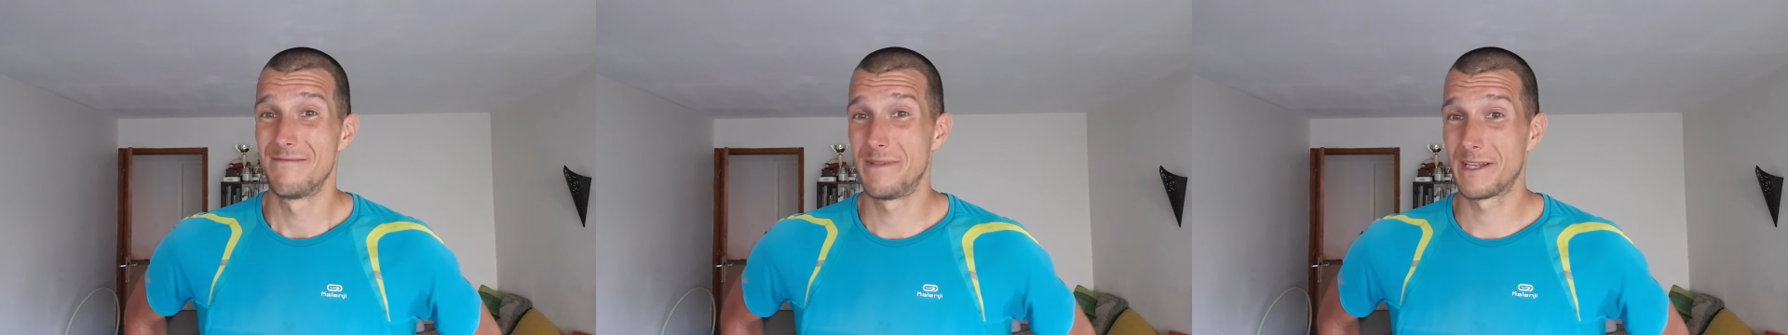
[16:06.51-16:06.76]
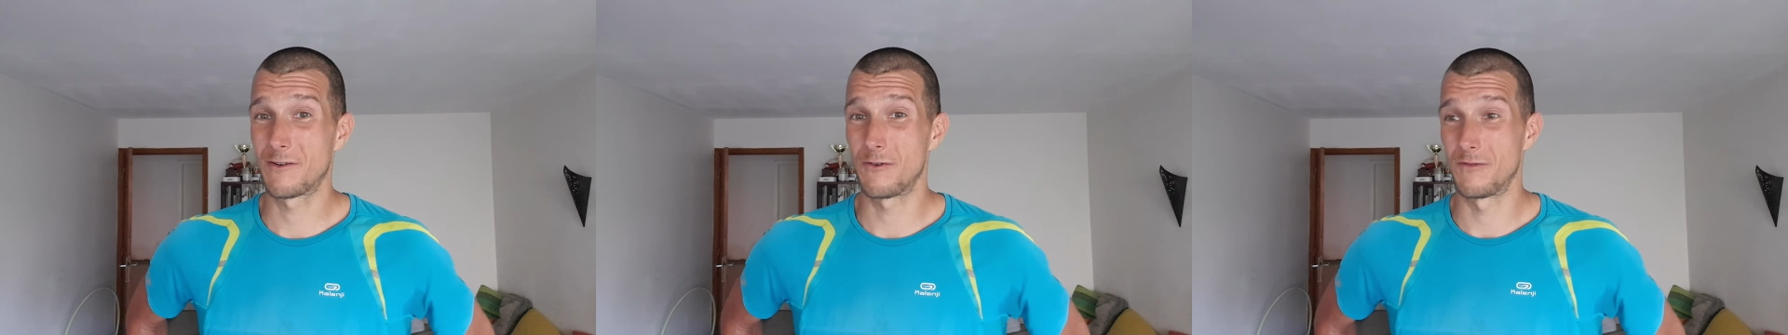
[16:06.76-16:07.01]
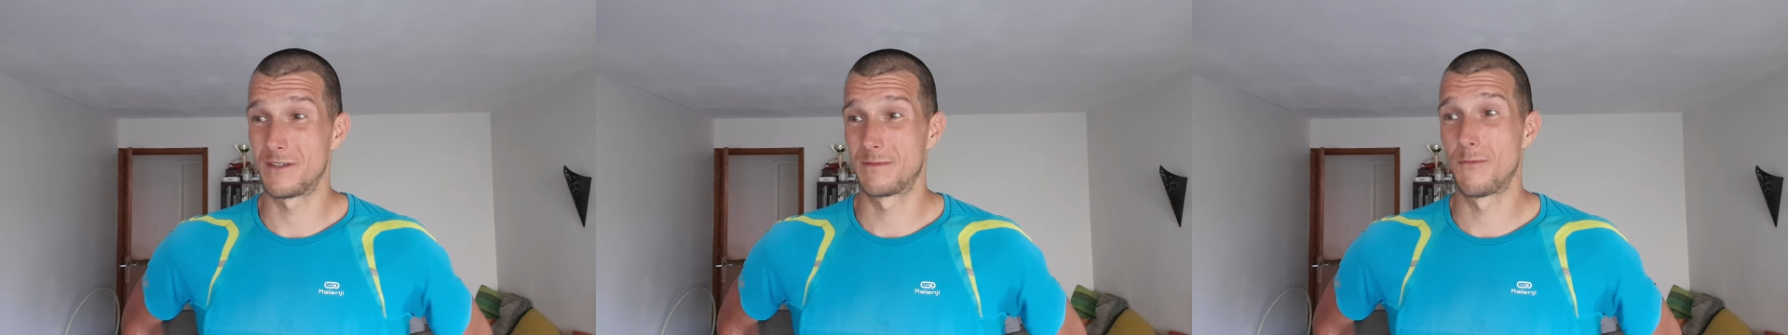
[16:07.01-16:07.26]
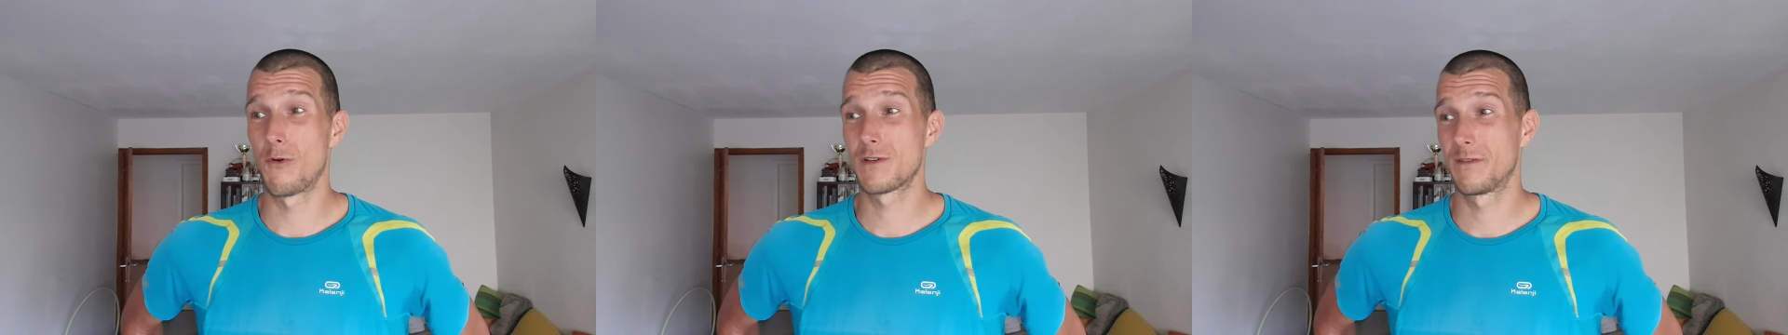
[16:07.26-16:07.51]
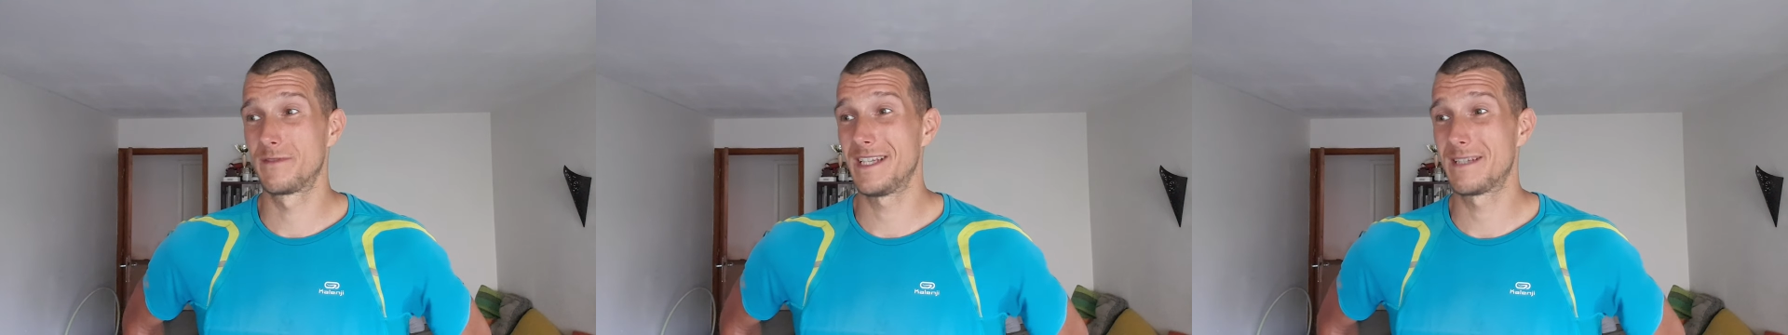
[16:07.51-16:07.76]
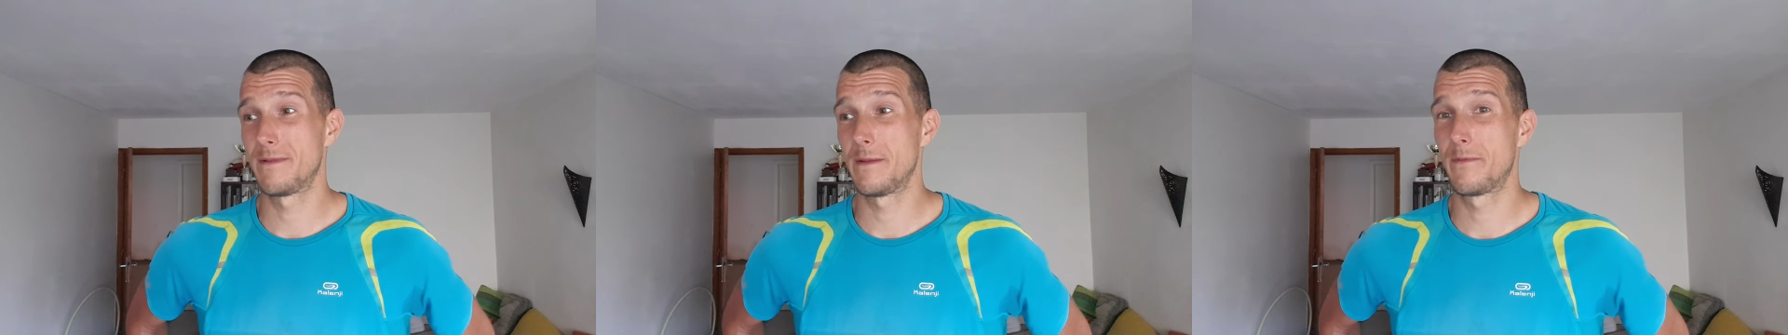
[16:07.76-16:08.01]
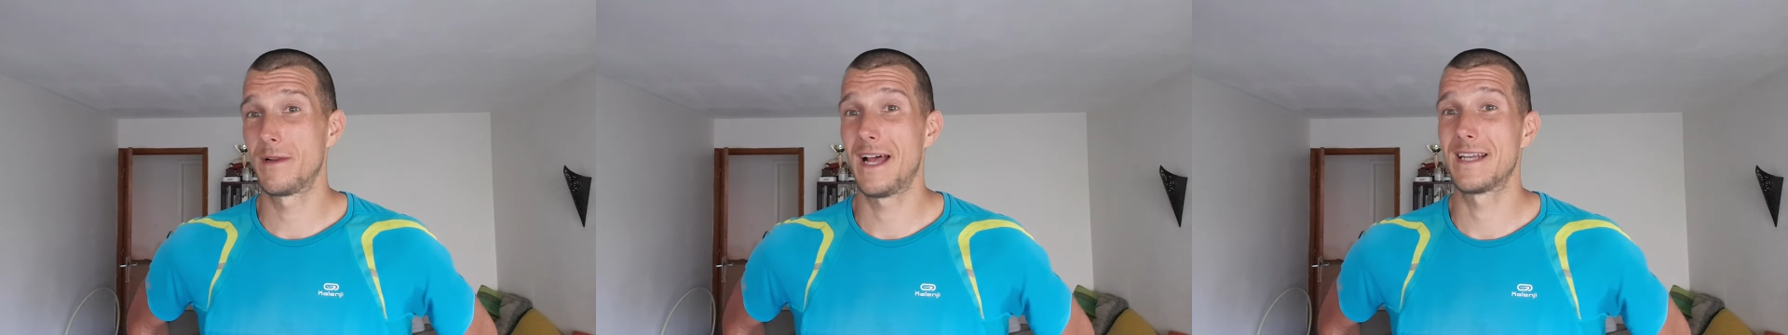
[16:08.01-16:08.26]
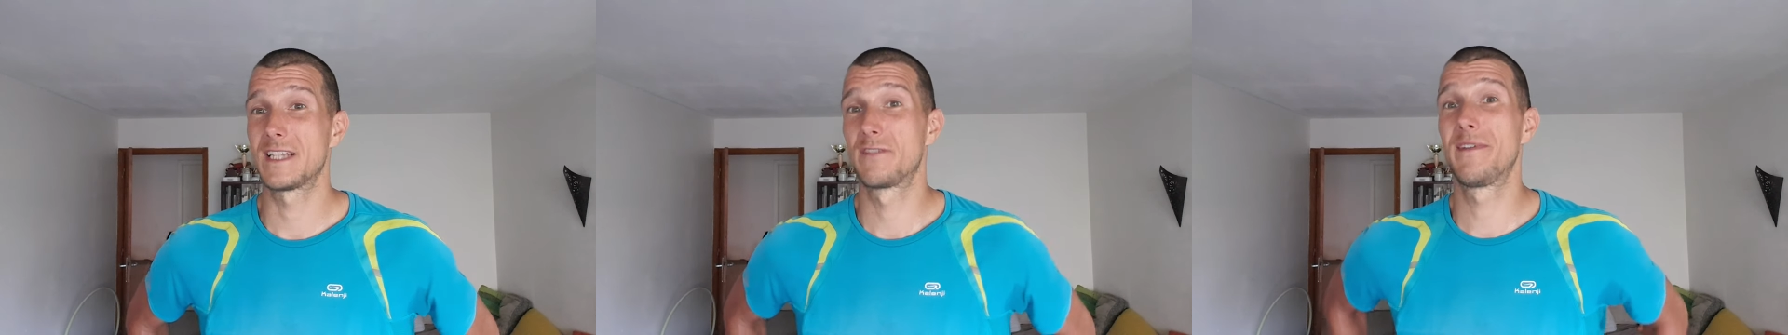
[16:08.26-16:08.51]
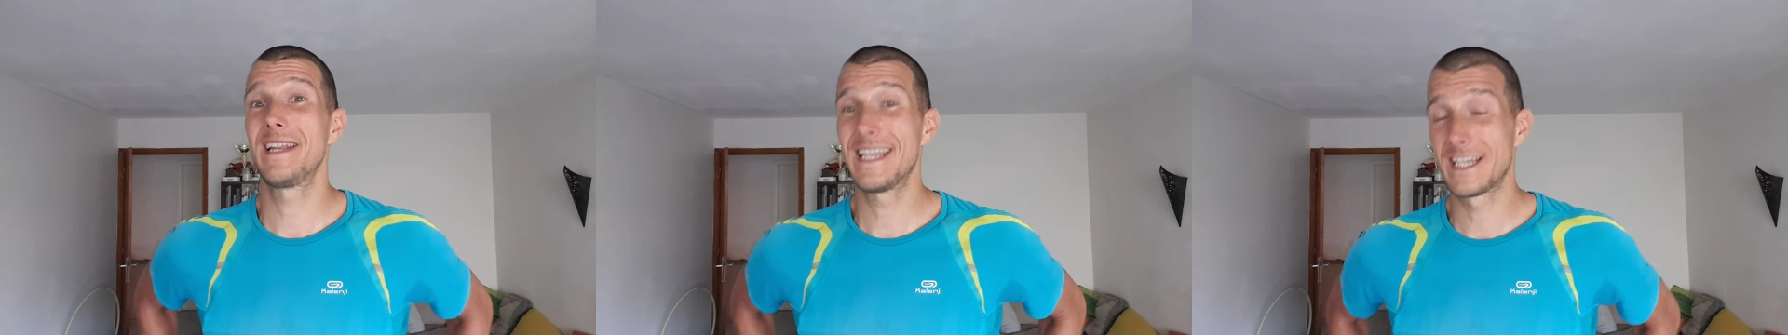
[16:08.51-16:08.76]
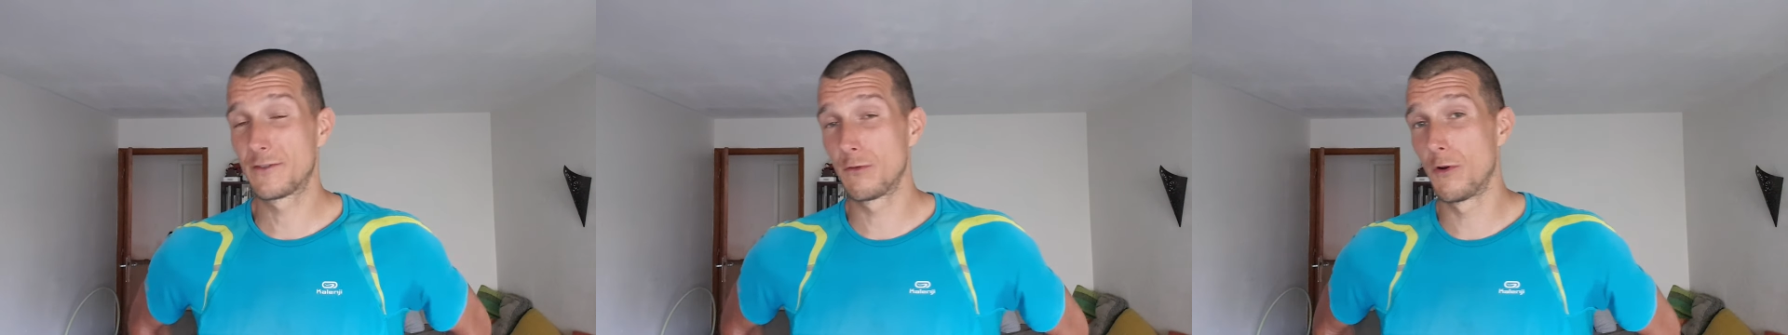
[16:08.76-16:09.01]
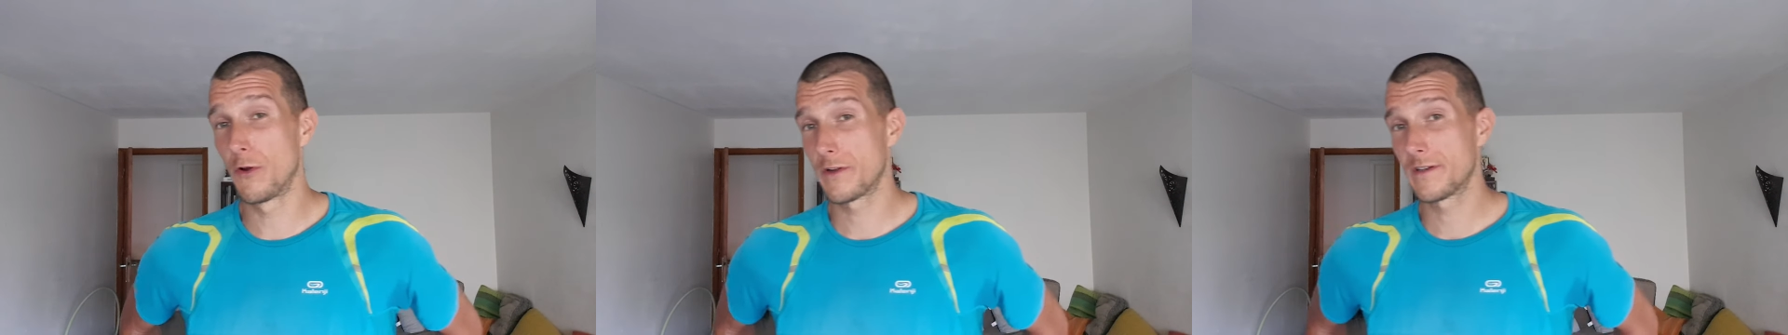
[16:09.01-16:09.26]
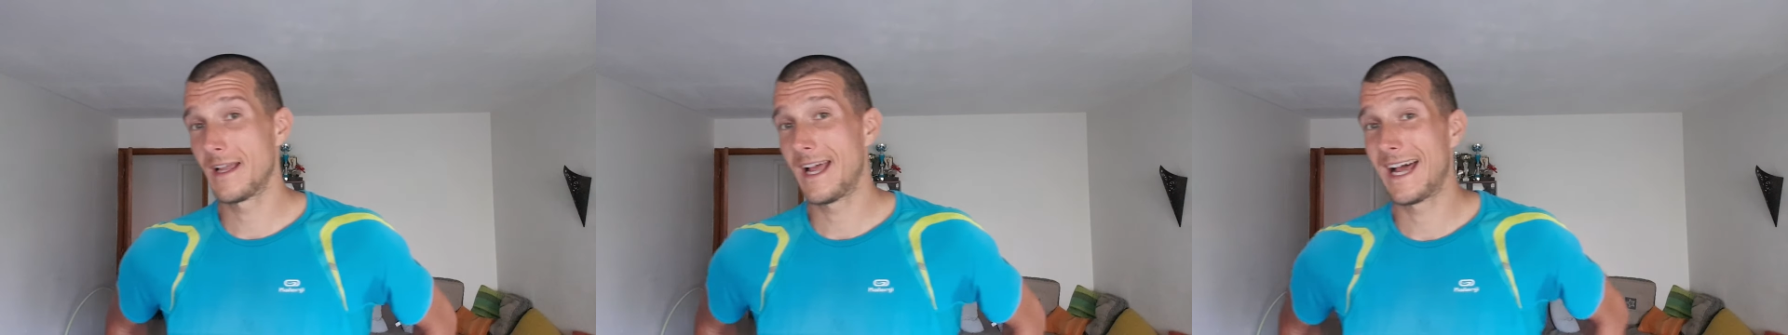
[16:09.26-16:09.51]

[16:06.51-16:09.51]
because most of these people are not willing to learn,